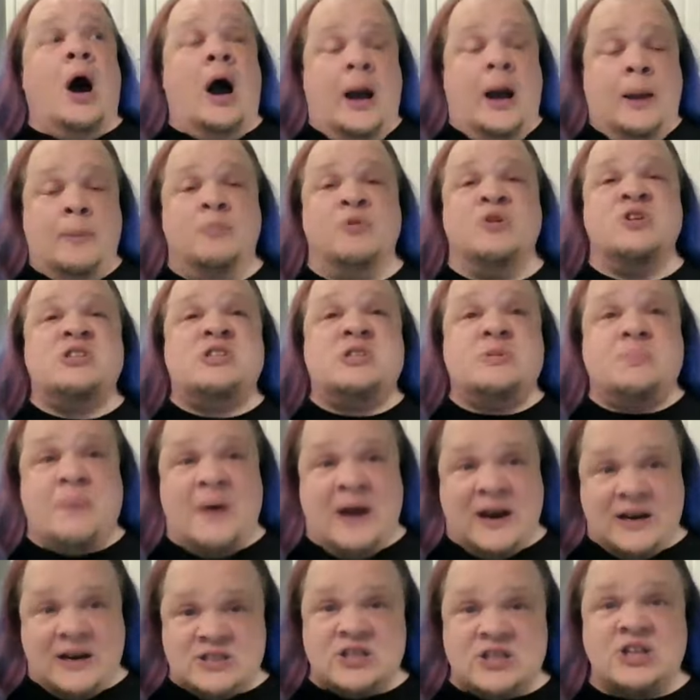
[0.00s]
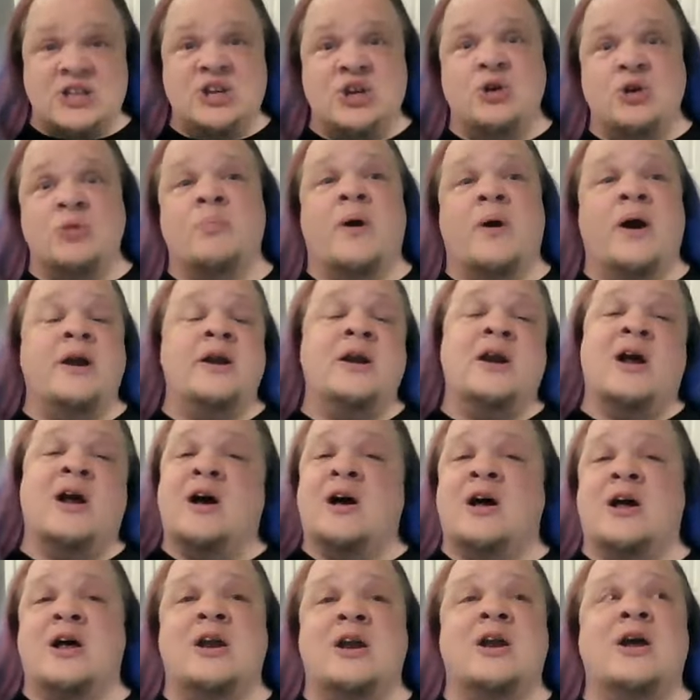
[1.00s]
I'm respecting you by
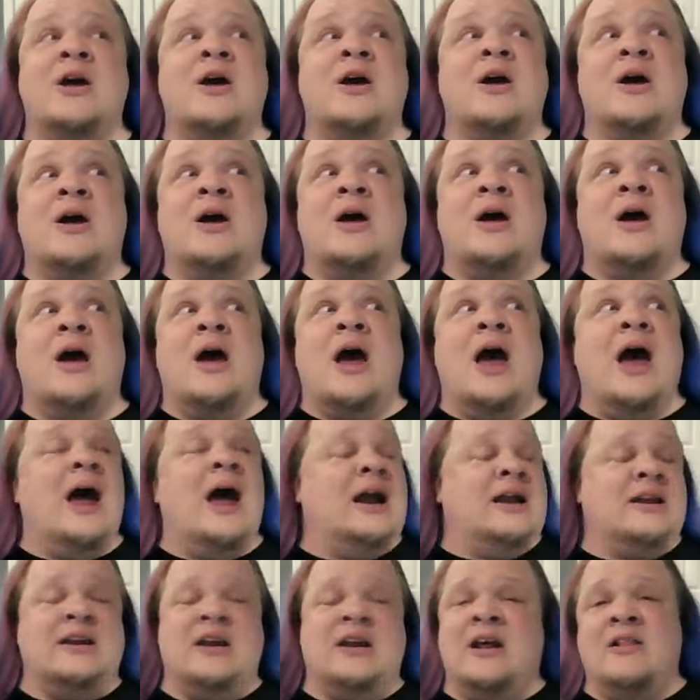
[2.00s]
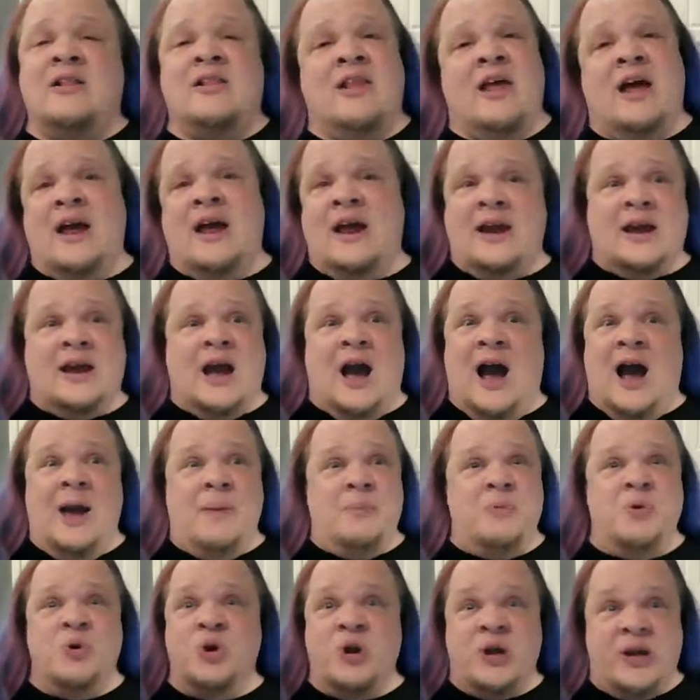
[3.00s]
not acting like
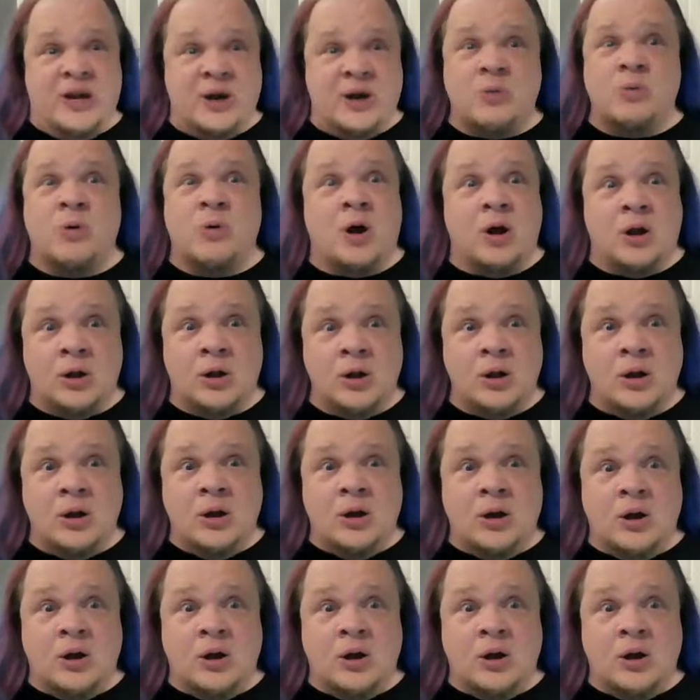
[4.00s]
I'm your equal.